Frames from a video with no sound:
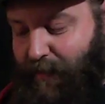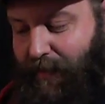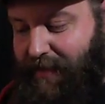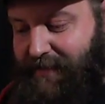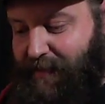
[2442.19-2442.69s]

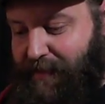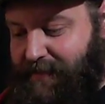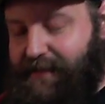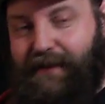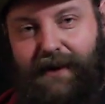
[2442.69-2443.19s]
Why is that
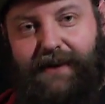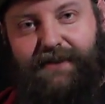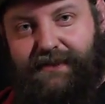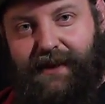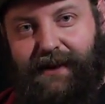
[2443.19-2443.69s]
word so
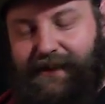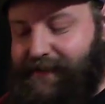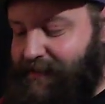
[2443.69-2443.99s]
hard to say?